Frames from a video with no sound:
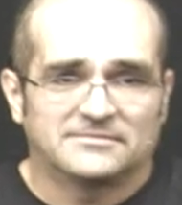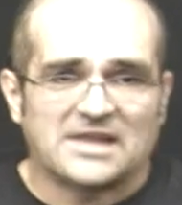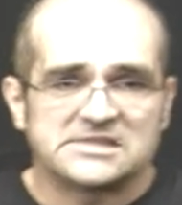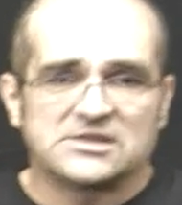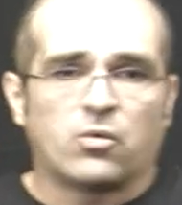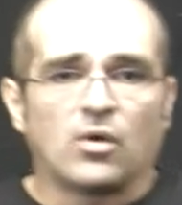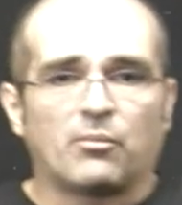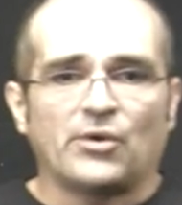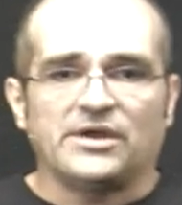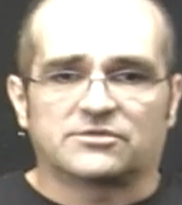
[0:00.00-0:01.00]
That's the whole
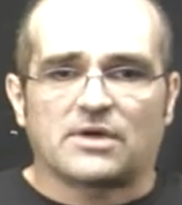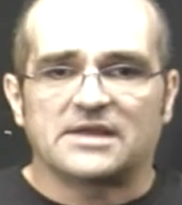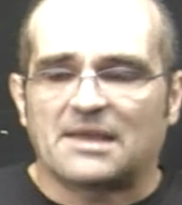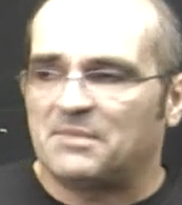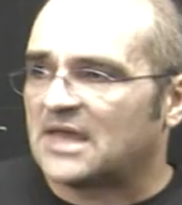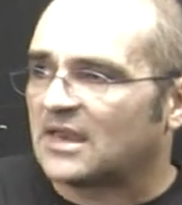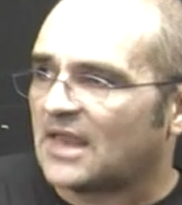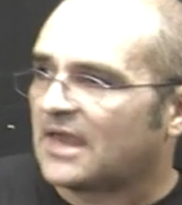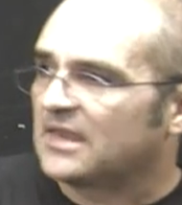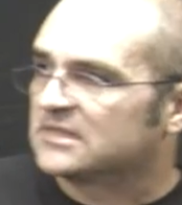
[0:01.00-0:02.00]
point, right? I mean,
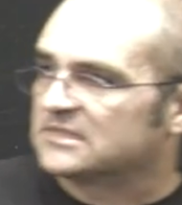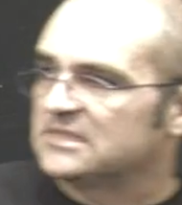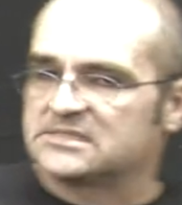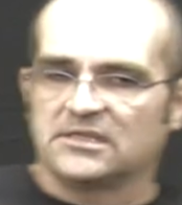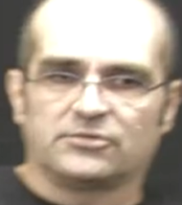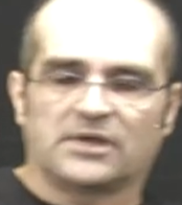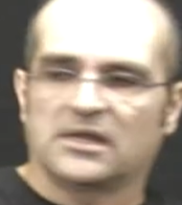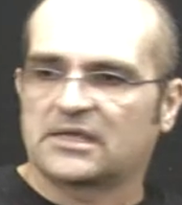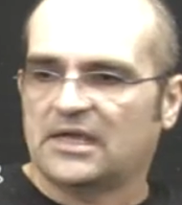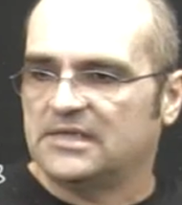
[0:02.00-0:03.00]
unlike in the distinct
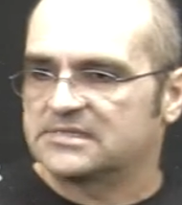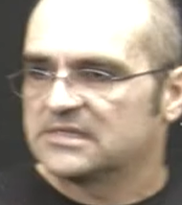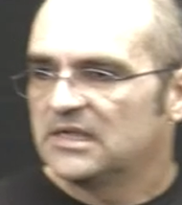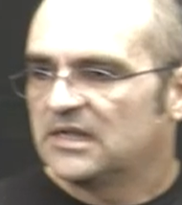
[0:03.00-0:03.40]
real case,